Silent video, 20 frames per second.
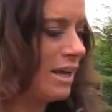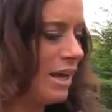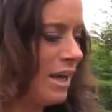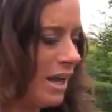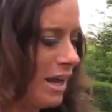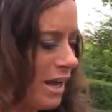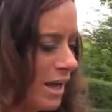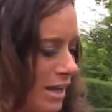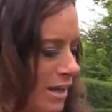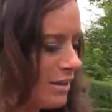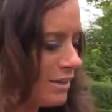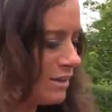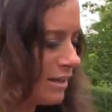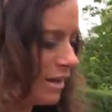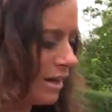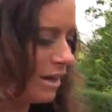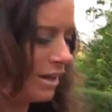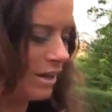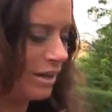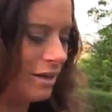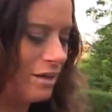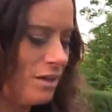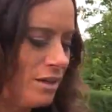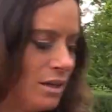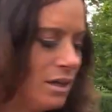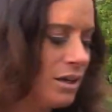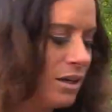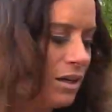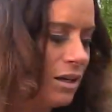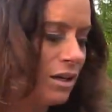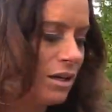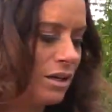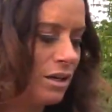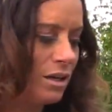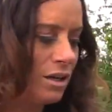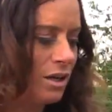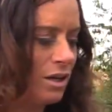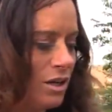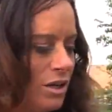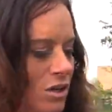And
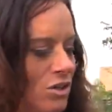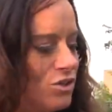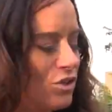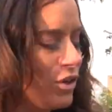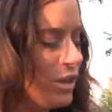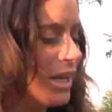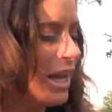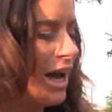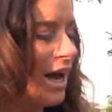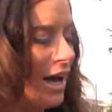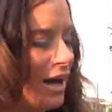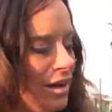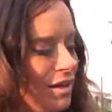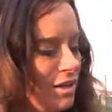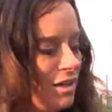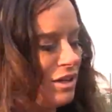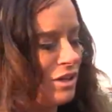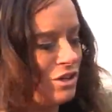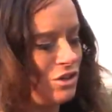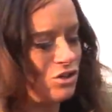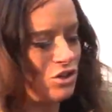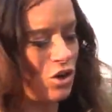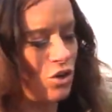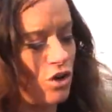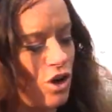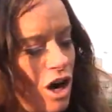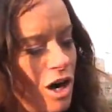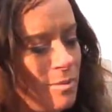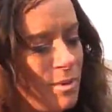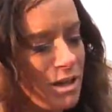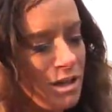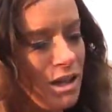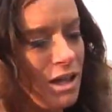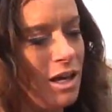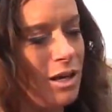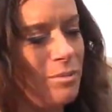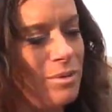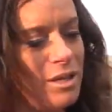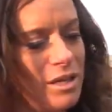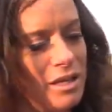so Karma
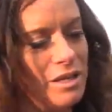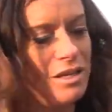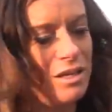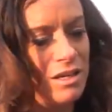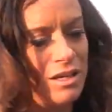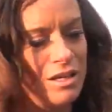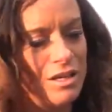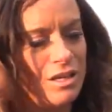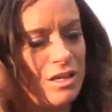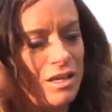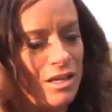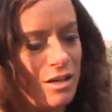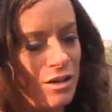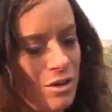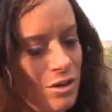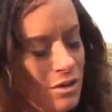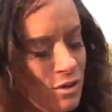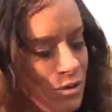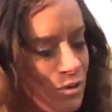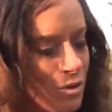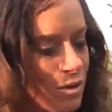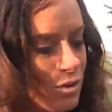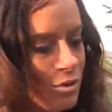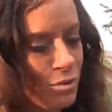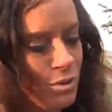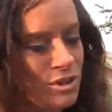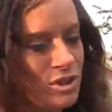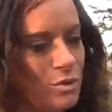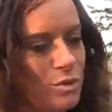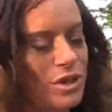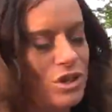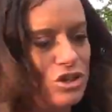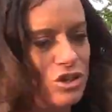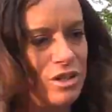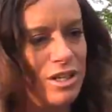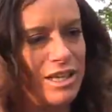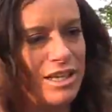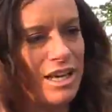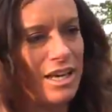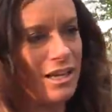Klub was
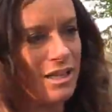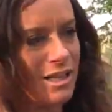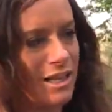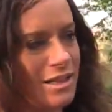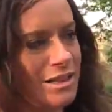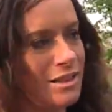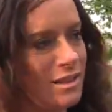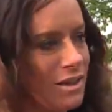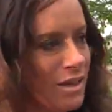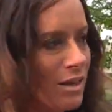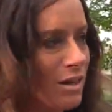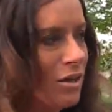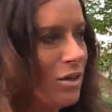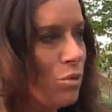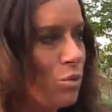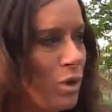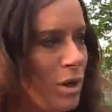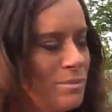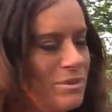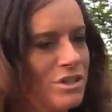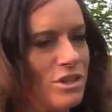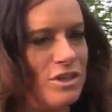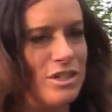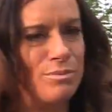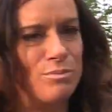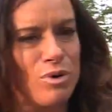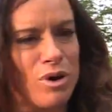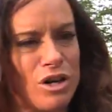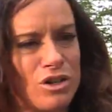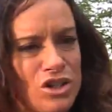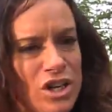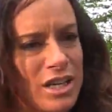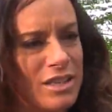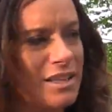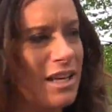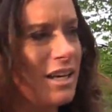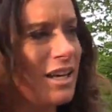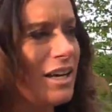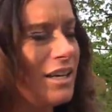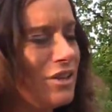originally kind of like the web series project
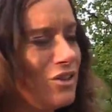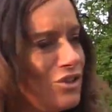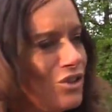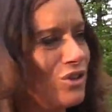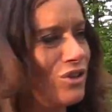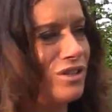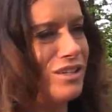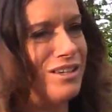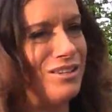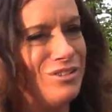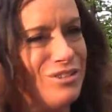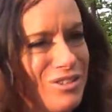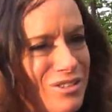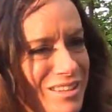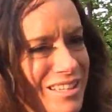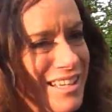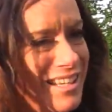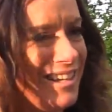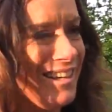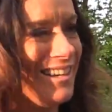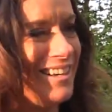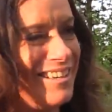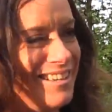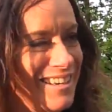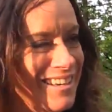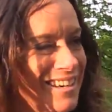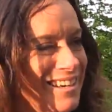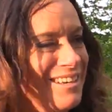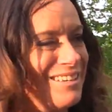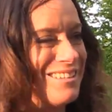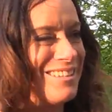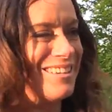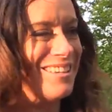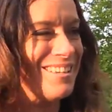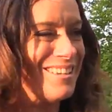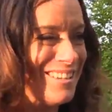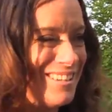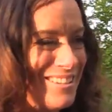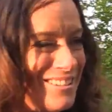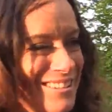that kind of turned into the
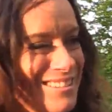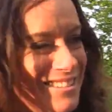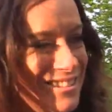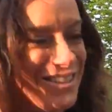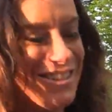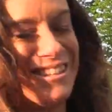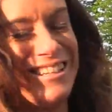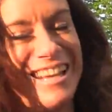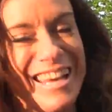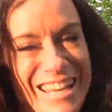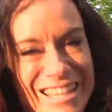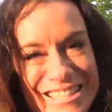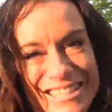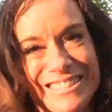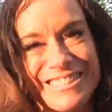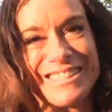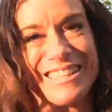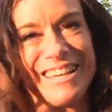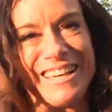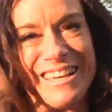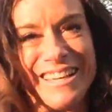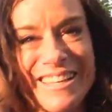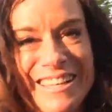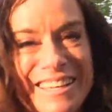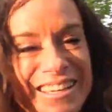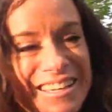agency.